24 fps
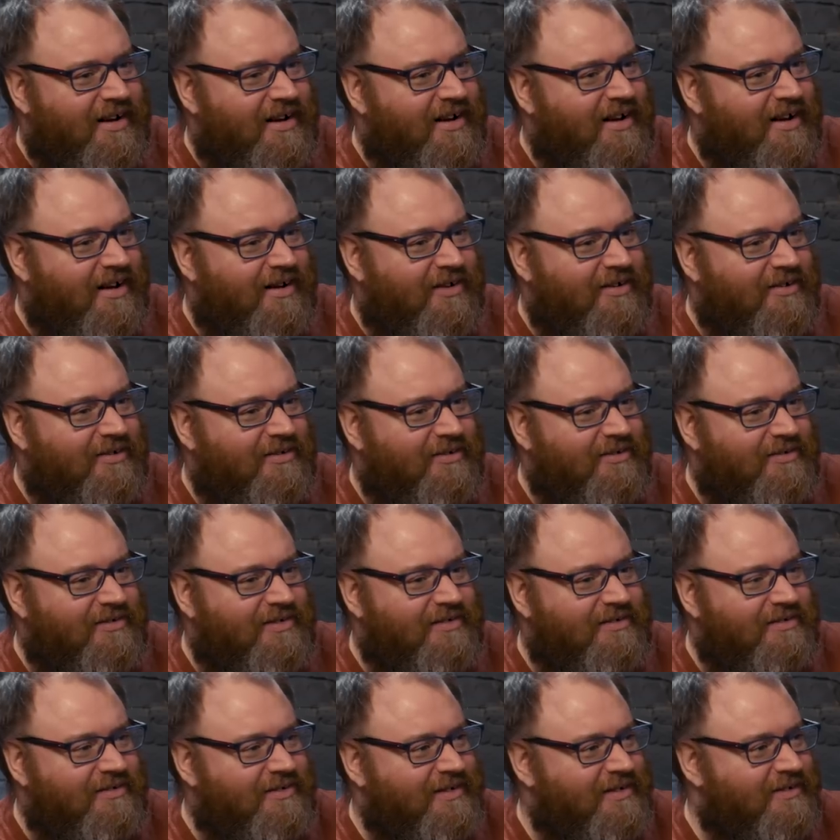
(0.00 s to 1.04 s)
five keys.
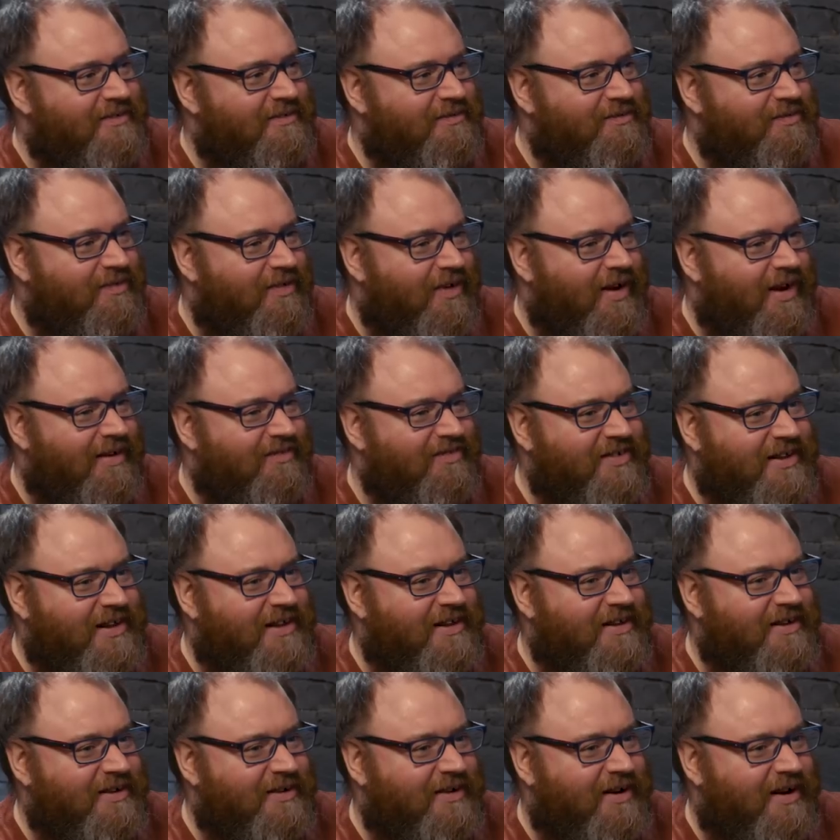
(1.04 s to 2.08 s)
Five.
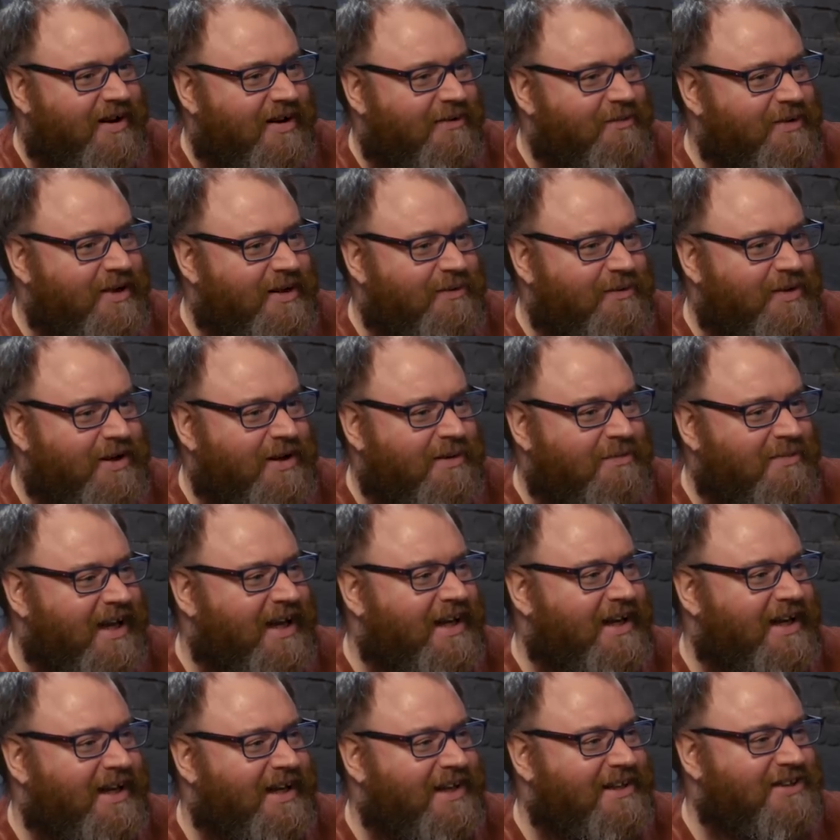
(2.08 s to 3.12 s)
I mean, we could
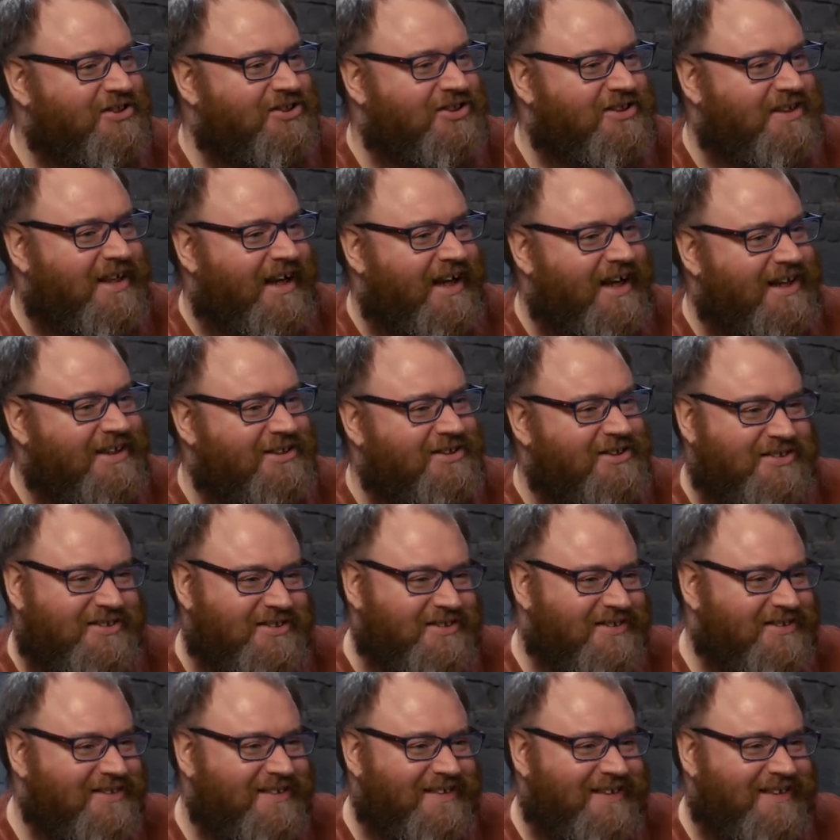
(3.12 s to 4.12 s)
make it six.